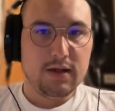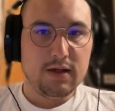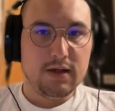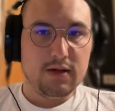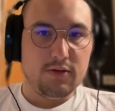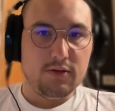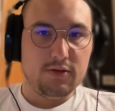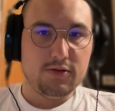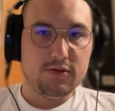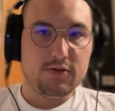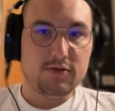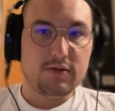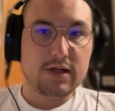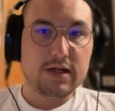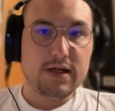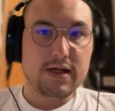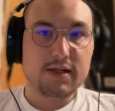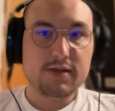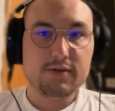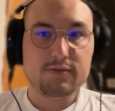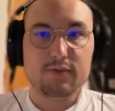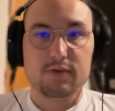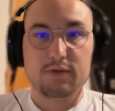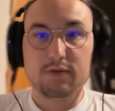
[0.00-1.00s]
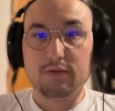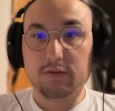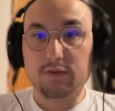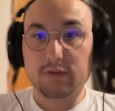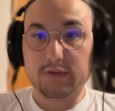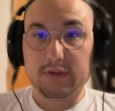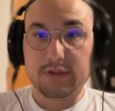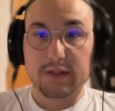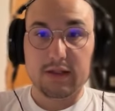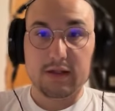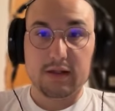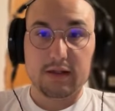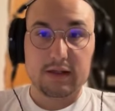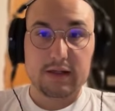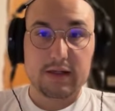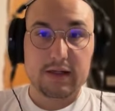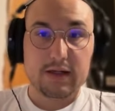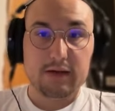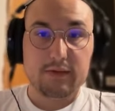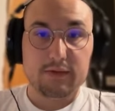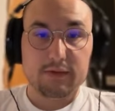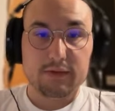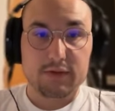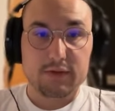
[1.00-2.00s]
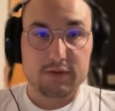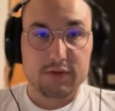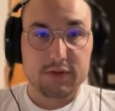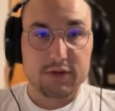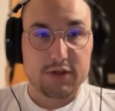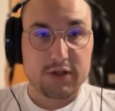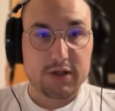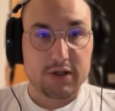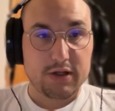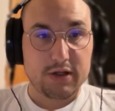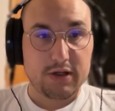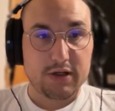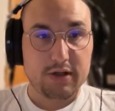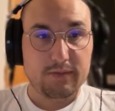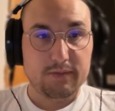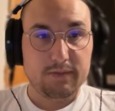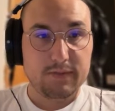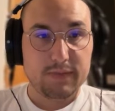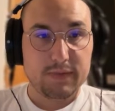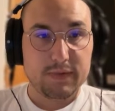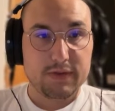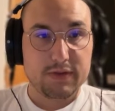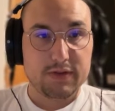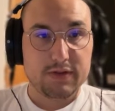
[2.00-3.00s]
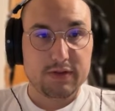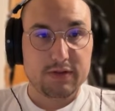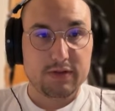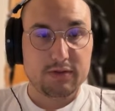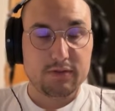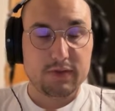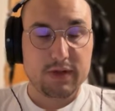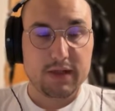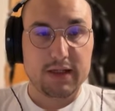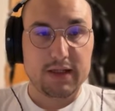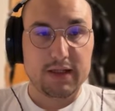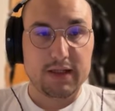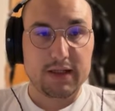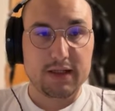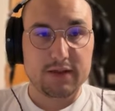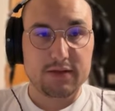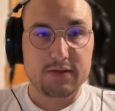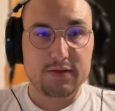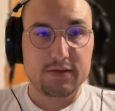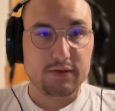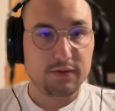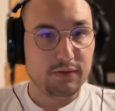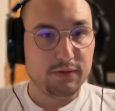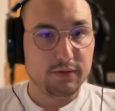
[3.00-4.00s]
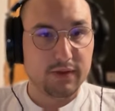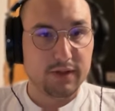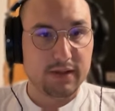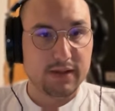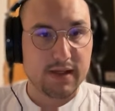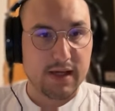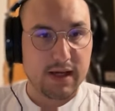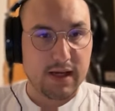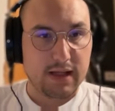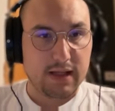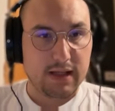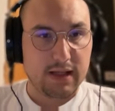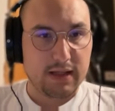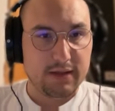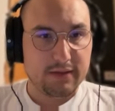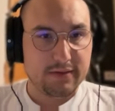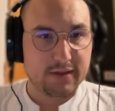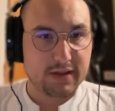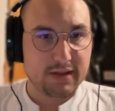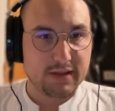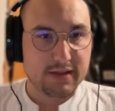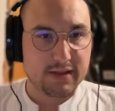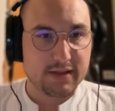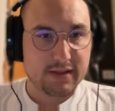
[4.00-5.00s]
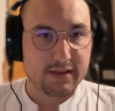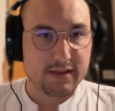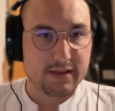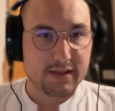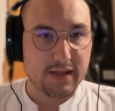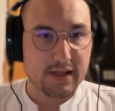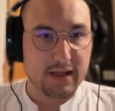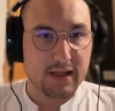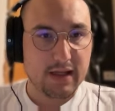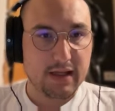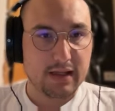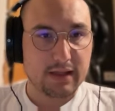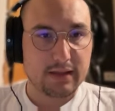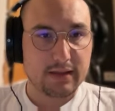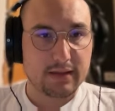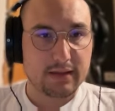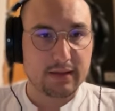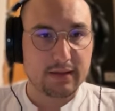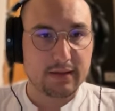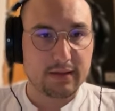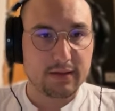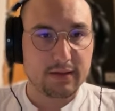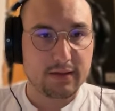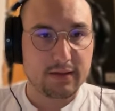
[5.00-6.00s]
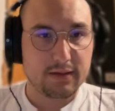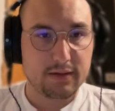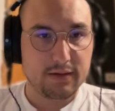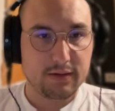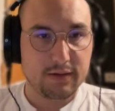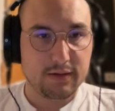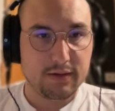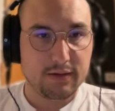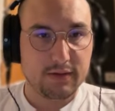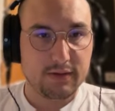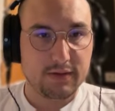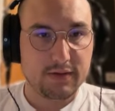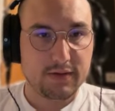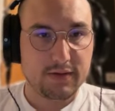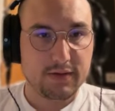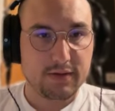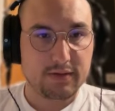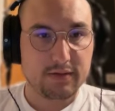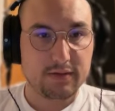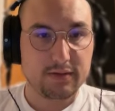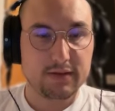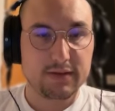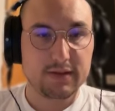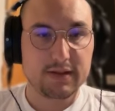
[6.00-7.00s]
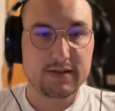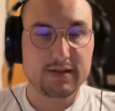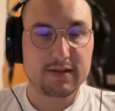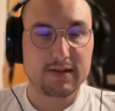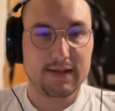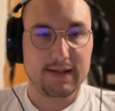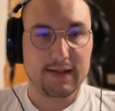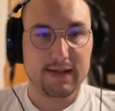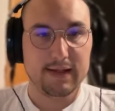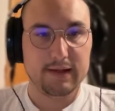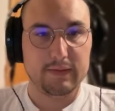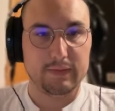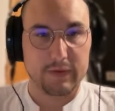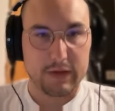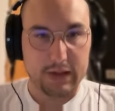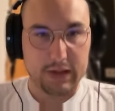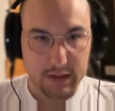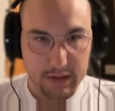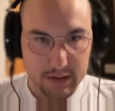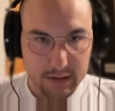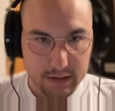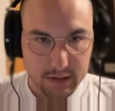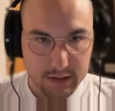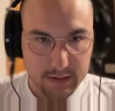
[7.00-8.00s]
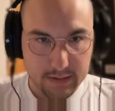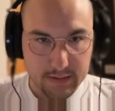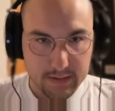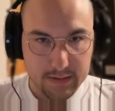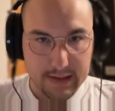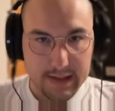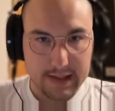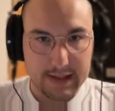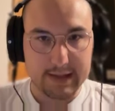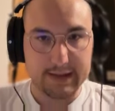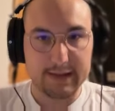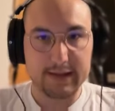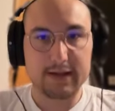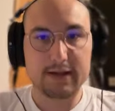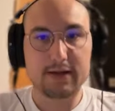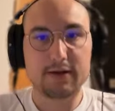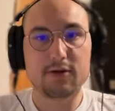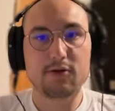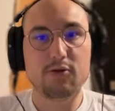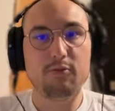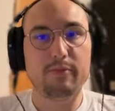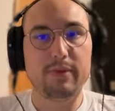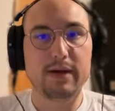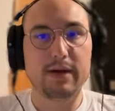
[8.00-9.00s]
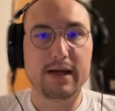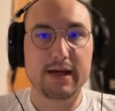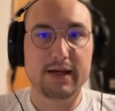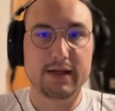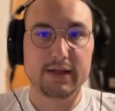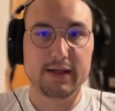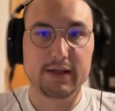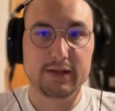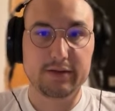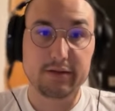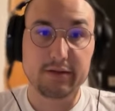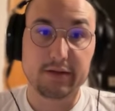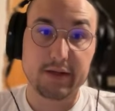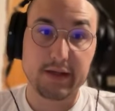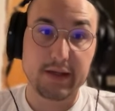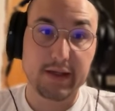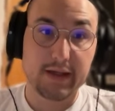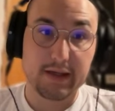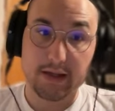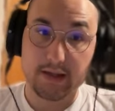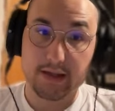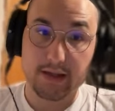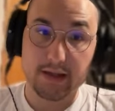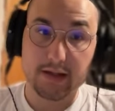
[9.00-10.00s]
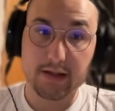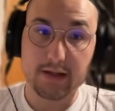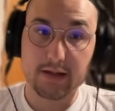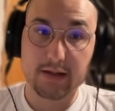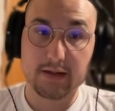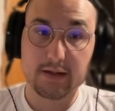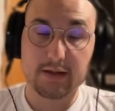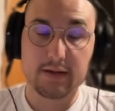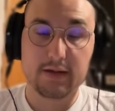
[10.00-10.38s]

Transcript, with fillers: Also, guys, one cool thing that I want to share. So what I like to do is I like to extend the notes to this line right here and then go back into the kick